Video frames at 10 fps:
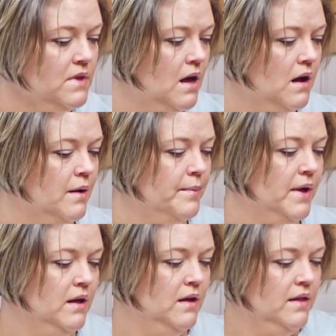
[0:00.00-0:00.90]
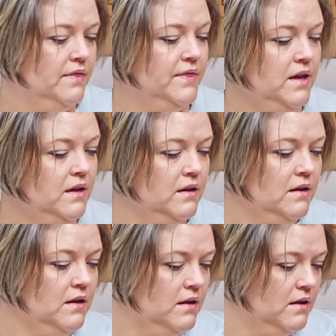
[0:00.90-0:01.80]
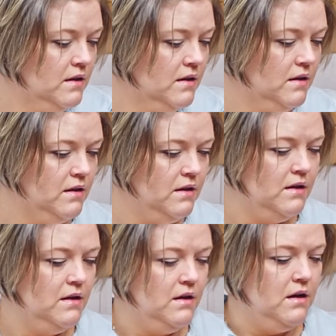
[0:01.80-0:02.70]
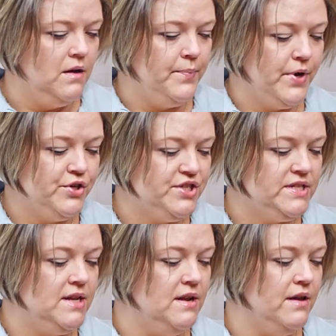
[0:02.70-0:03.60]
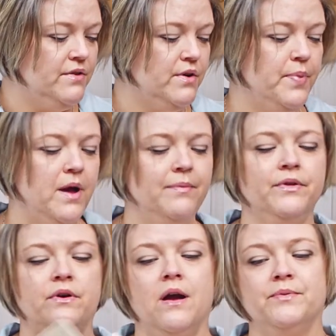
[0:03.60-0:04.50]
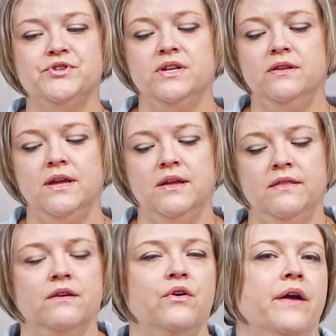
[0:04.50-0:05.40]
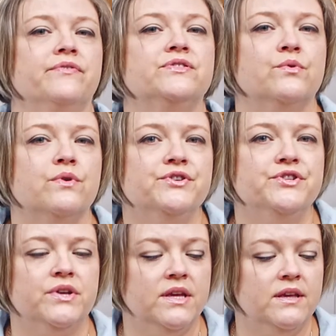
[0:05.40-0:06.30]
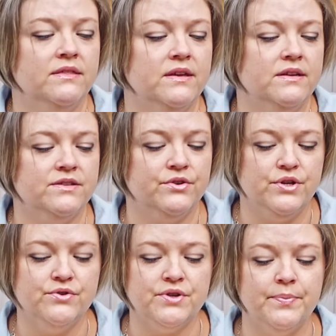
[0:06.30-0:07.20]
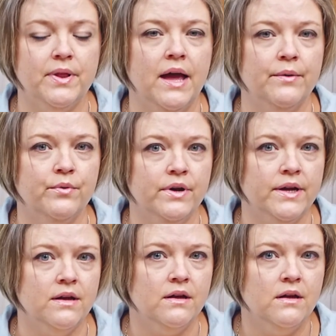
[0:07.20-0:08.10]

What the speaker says: Then birch is another popular option in the craft stores. You can get these. They're usually plywood.